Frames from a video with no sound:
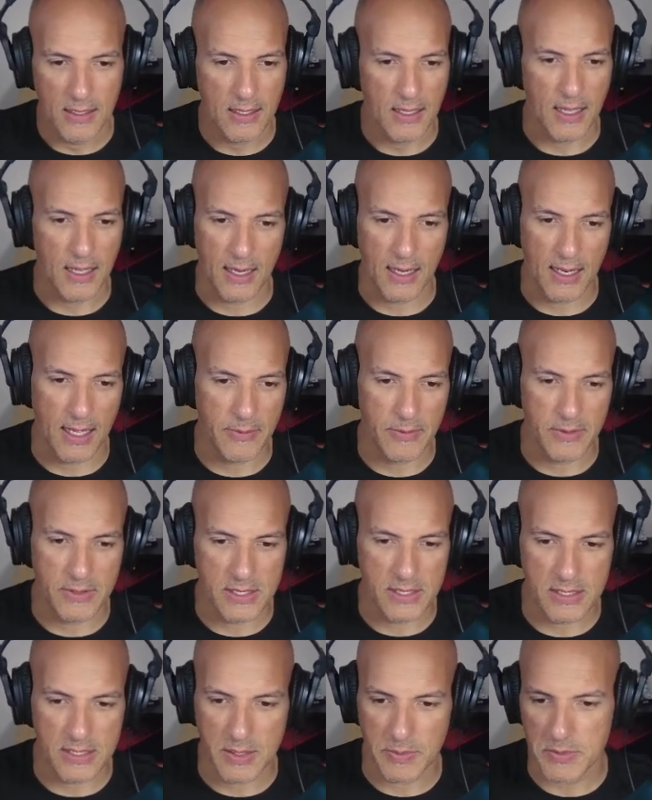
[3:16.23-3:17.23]
and I want
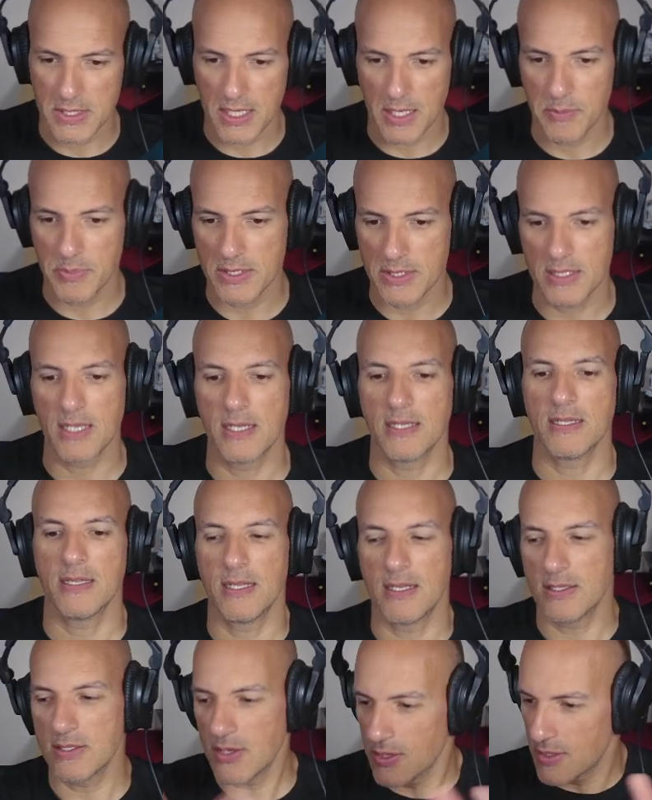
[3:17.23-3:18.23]
to tip 10%. And then
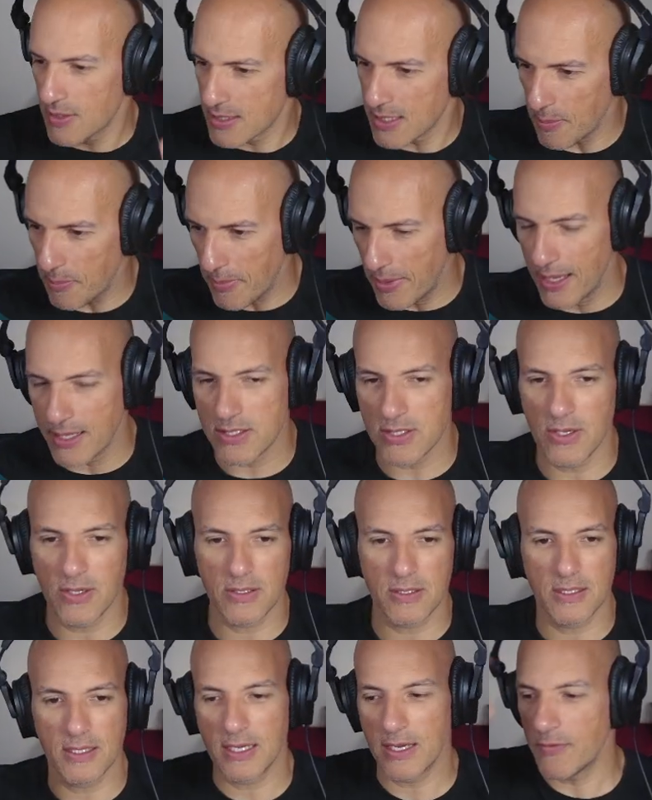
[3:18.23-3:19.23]
it totals up my
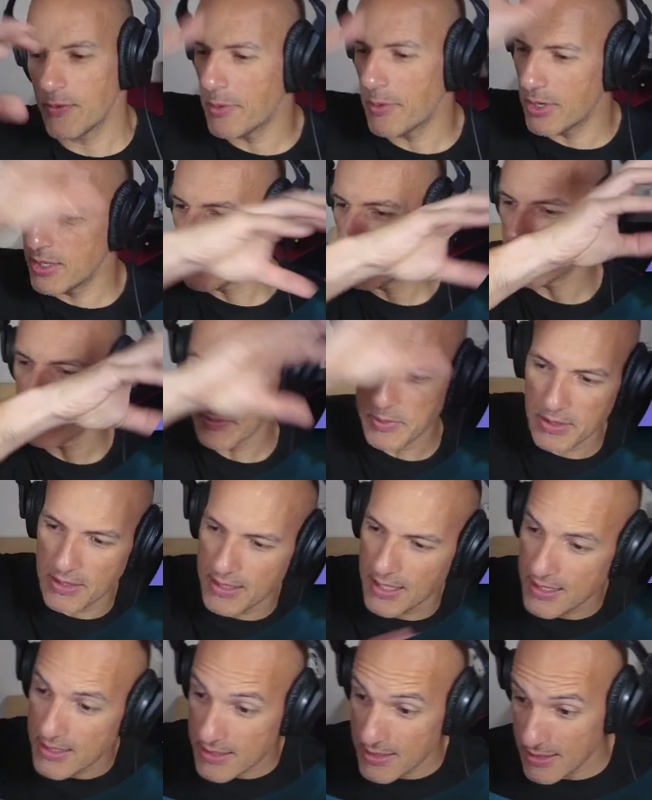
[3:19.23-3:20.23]
total, and everybody on the bill
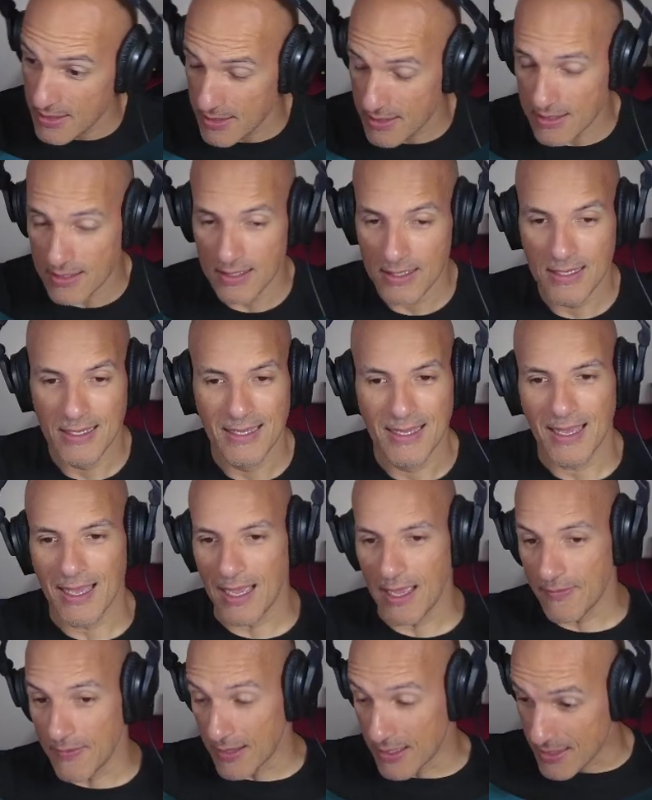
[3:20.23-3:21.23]
does this,
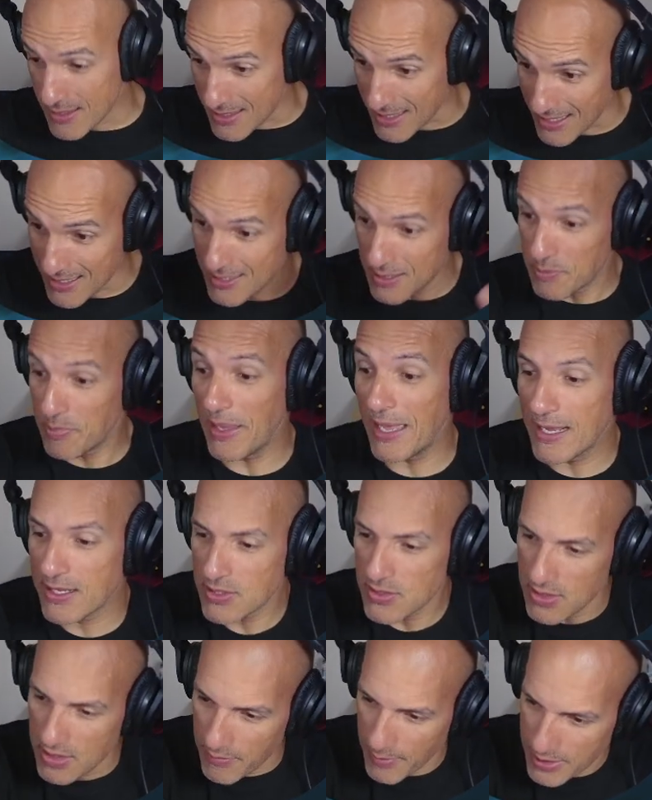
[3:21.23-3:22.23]
and then it sends it back
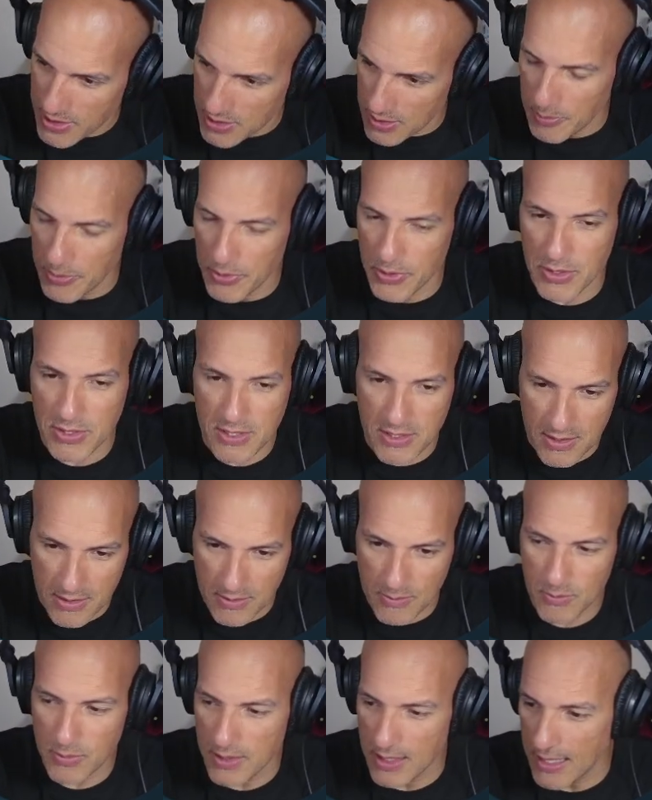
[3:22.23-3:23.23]
to the original
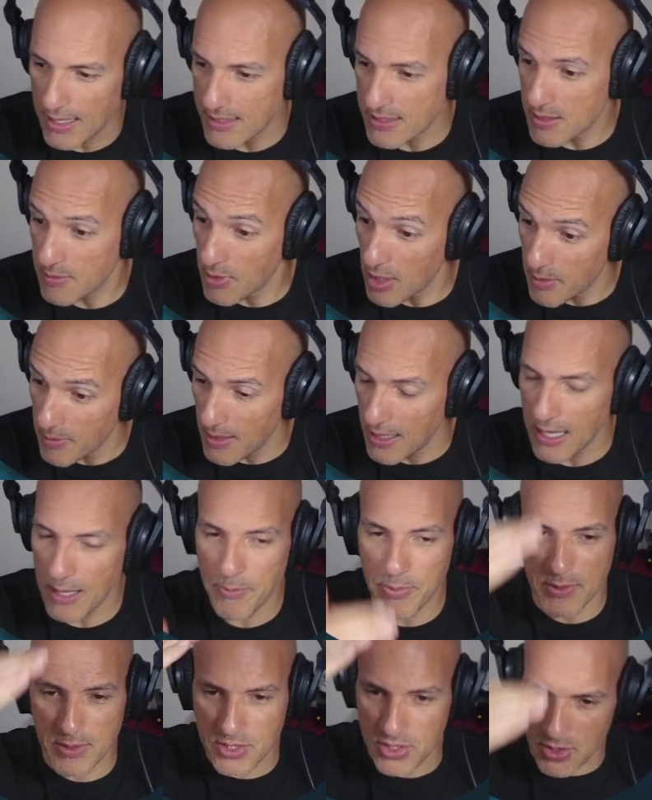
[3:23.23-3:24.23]
person that has the mobile app
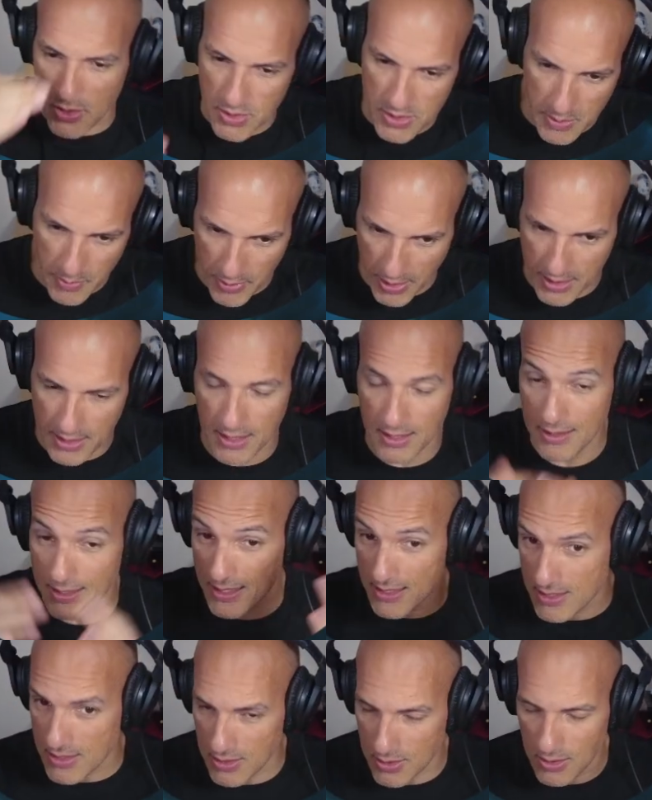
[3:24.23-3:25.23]
and shows the breakdown.
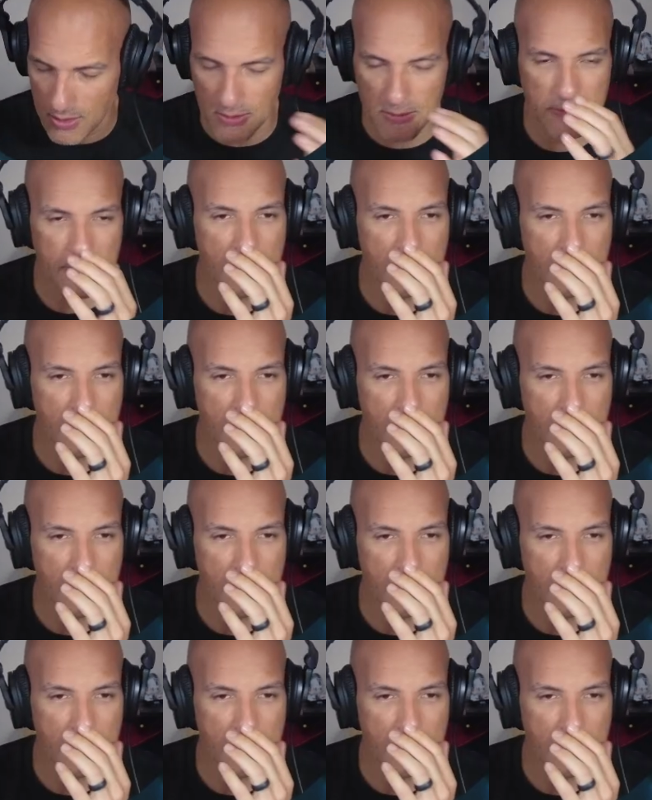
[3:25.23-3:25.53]
That's the goal.